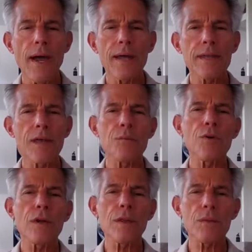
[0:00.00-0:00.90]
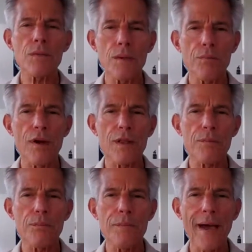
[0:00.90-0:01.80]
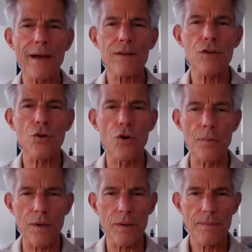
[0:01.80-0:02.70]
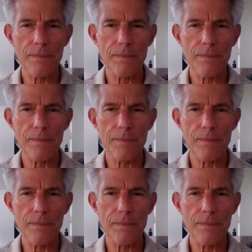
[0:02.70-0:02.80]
and then bring the breath back to normal.